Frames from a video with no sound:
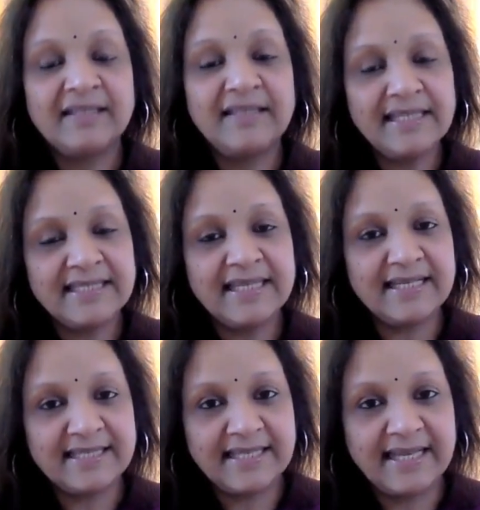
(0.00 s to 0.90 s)
This
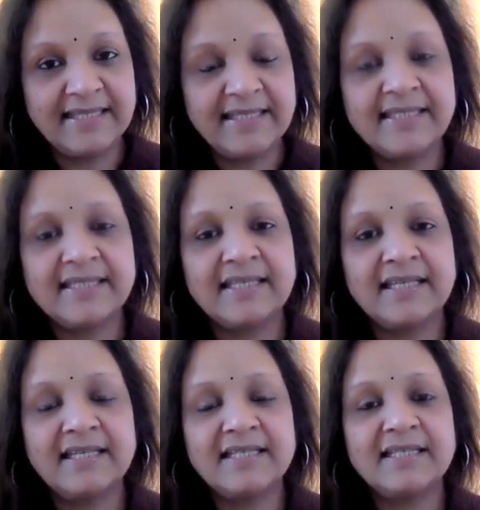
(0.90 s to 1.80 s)
essence
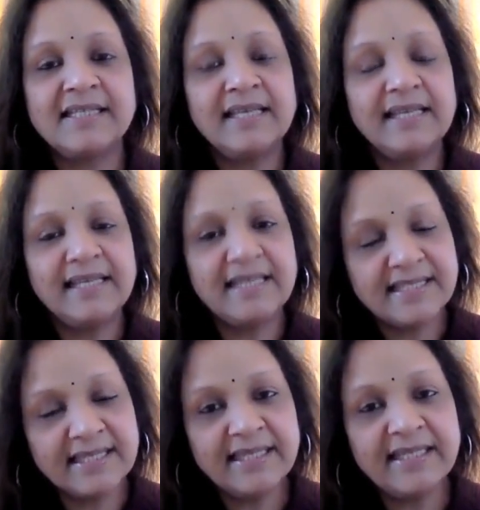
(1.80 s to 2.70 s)
is
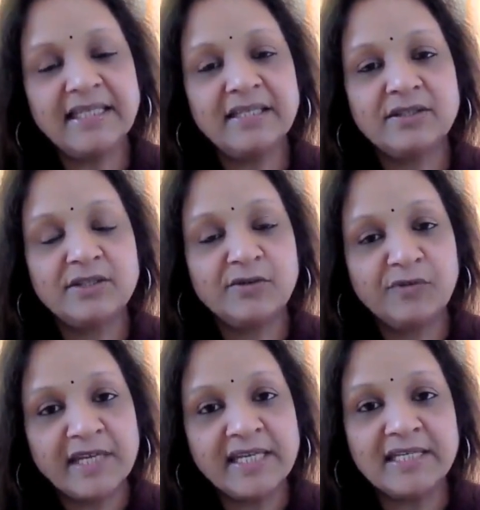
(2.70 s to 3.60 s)
easily
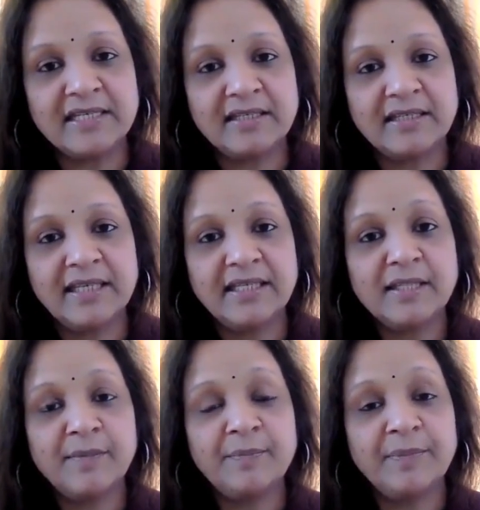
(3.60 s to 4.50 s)
revealed in
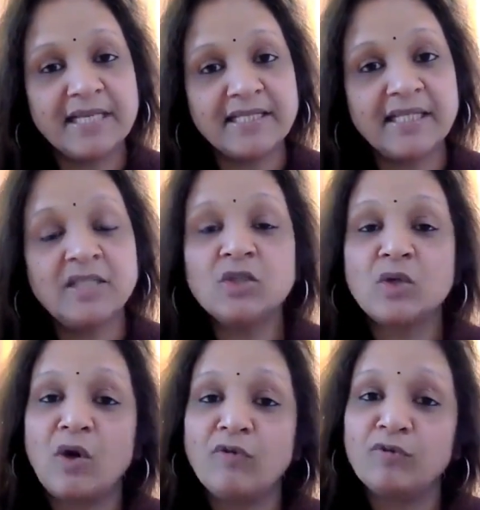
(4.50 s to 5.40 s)
the presence
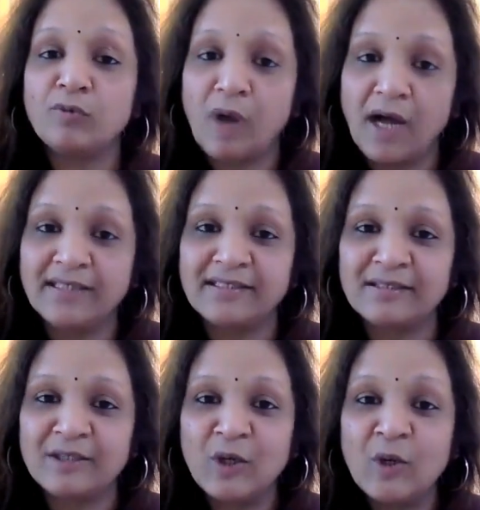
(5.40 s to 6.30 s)
of one
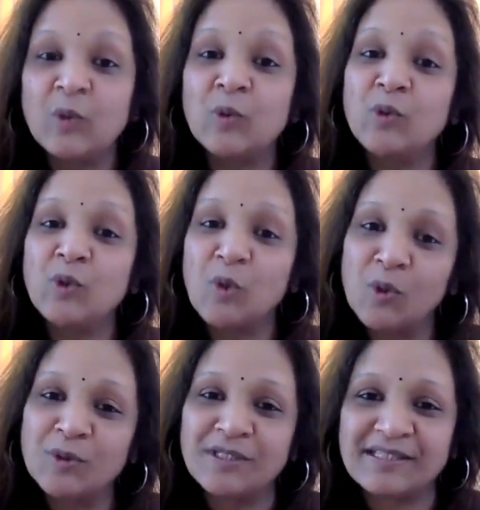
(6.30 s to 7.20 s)
who
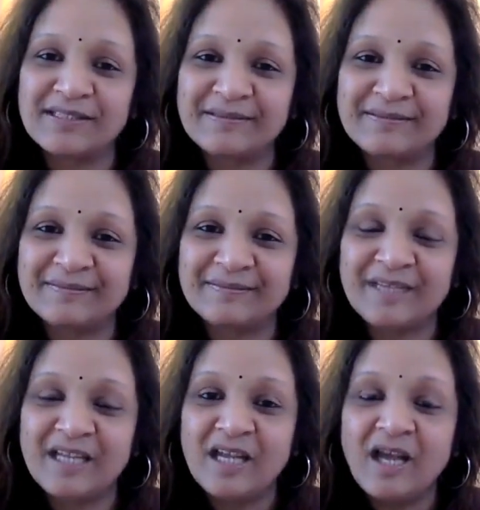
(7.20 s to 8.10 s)
knows.
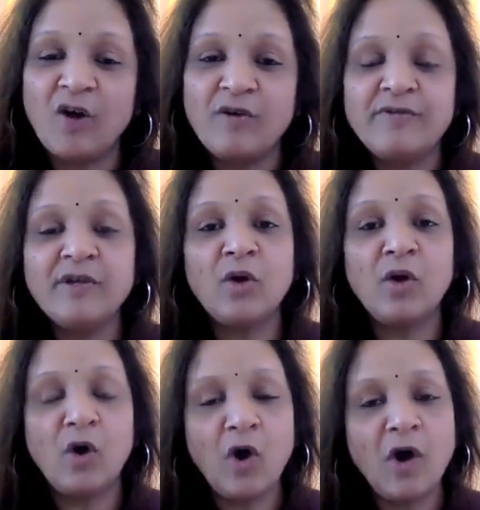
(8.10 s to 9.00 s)
However,
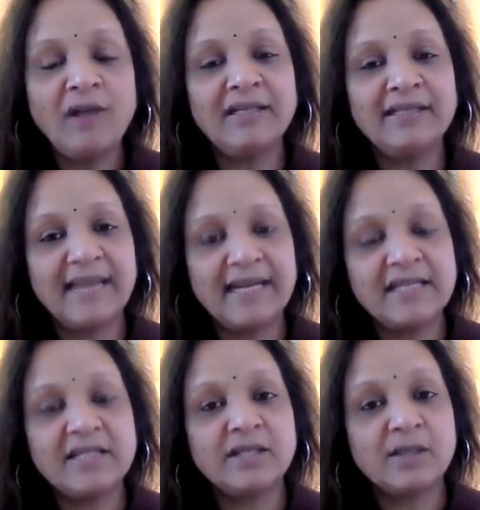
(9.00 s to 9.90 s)
all that
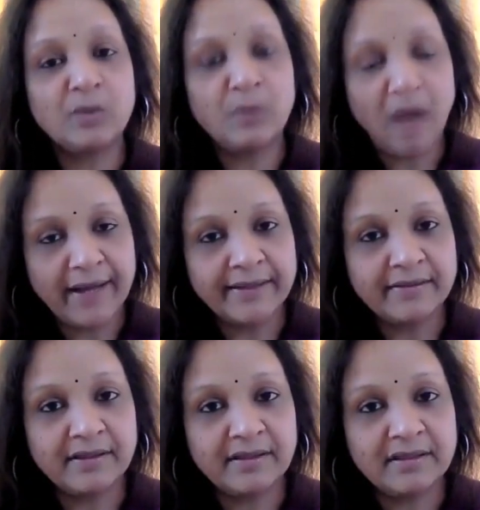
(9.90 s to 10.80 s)
is
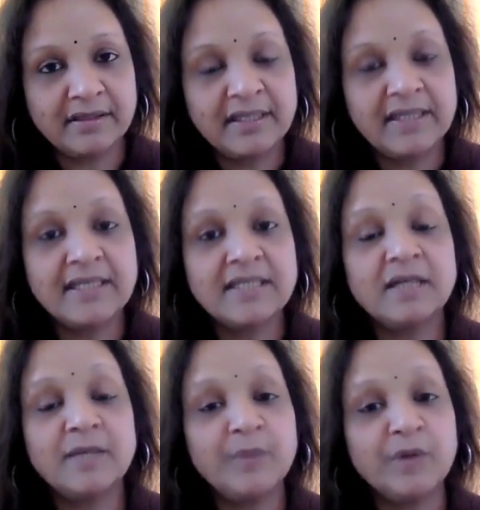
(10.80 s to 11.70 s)
required is
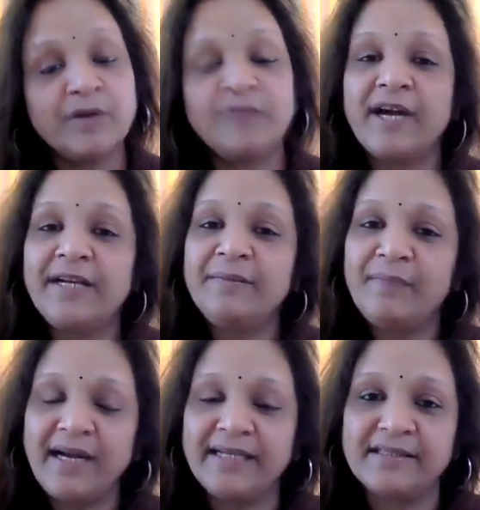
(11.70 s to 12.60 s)
a purified
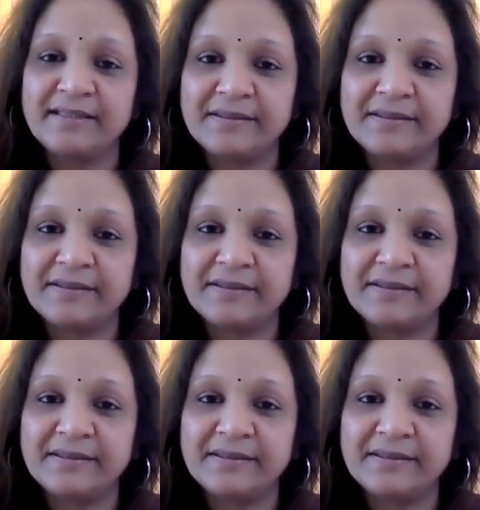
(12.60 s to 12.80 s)
mind.